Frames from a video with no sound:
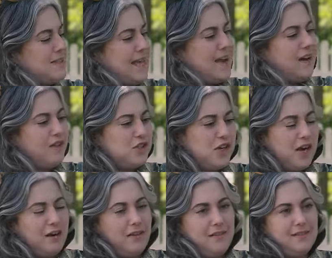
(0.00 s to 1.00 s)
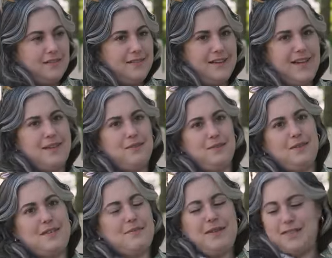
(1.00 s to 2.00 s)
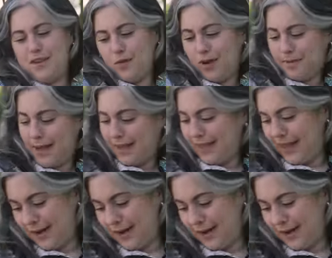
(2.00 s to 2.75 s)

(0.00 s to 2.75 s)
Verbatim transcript: sat on the chair and 10 minutes later walked back in the